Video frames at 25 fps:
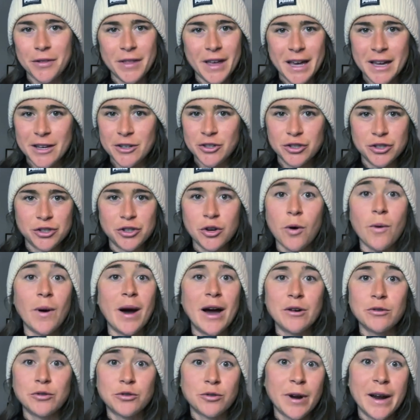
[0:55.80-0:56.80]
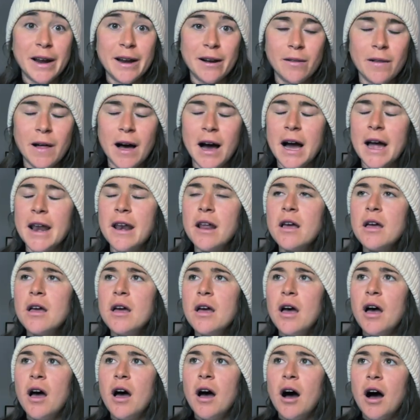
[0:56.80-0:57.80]
thing, just go out, train a lot.
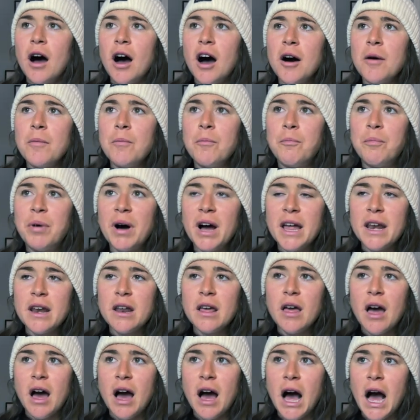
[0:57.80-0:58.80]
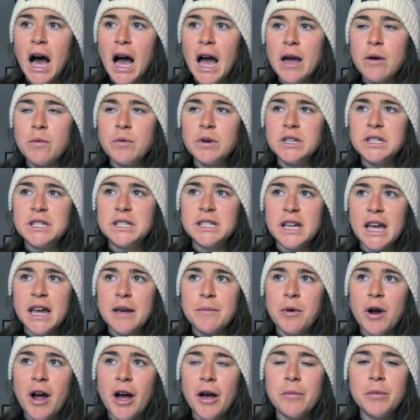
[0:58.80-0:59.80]
Um, but I would say
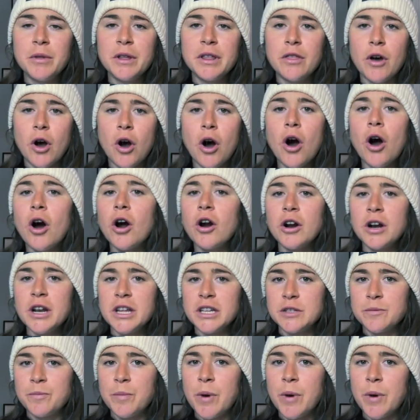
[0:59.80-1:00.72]
probably the hardest